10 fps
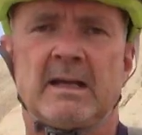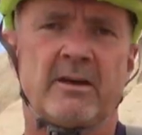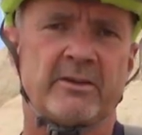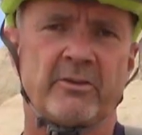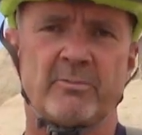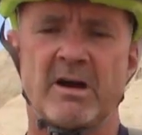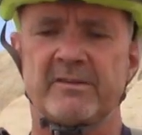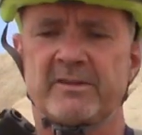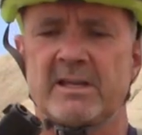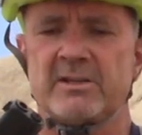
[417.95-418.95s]
Now, another
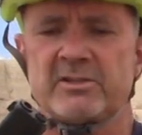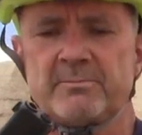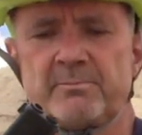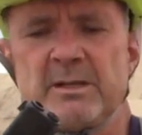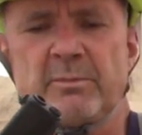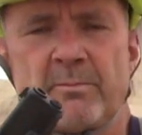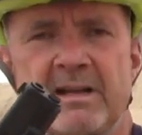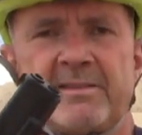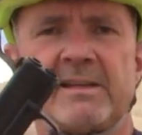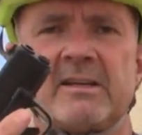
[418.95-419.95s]
modification people
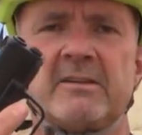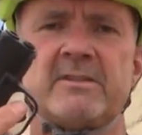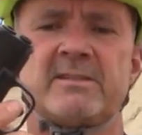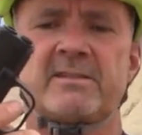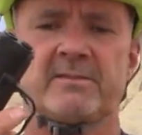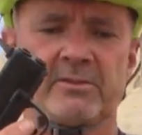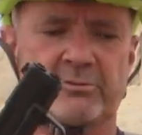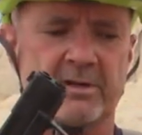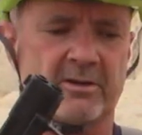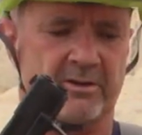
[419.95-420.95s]
might think of is the
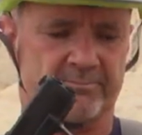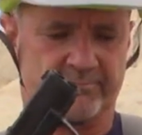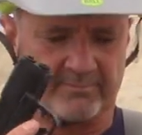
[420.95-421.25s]
trigger.